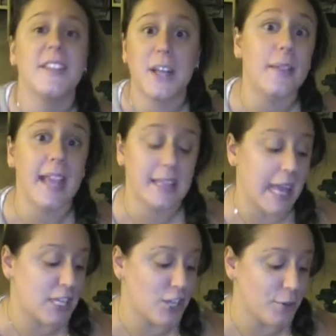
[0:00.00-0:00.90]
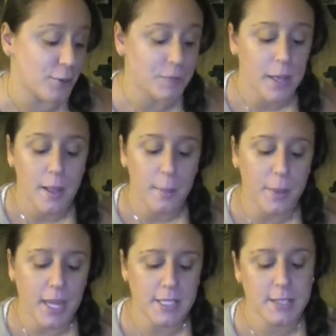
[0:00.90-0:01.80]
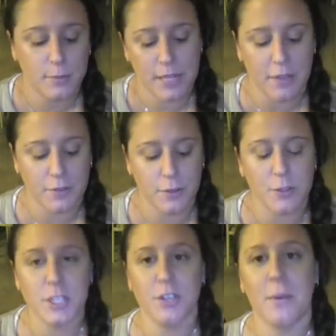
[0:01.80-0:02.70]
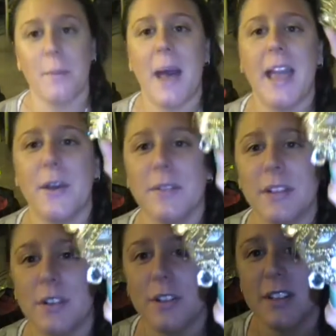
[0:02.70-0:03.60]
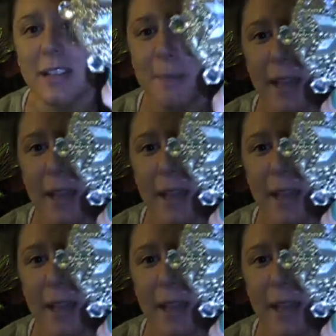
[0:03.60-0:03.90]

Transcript: Don't like that in general. But without further ado, my own little clip.